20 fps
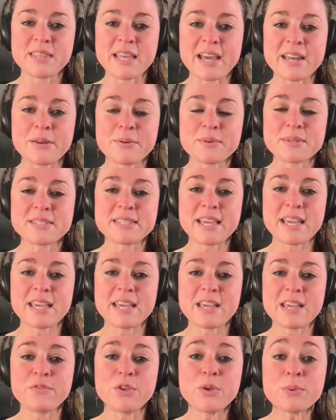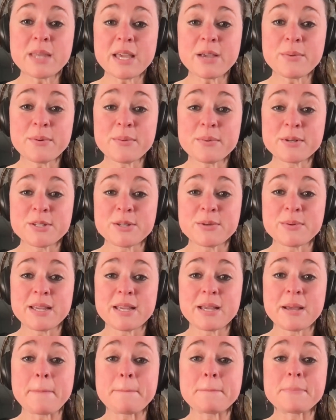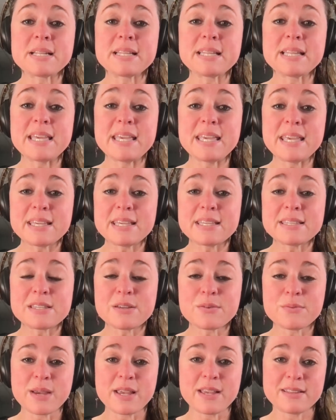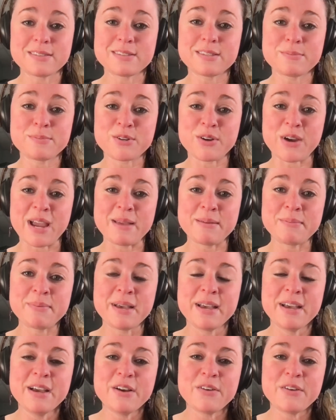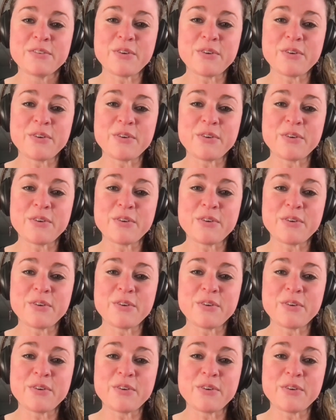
But that I will say, if you like what we're doing, please rate and subscribe.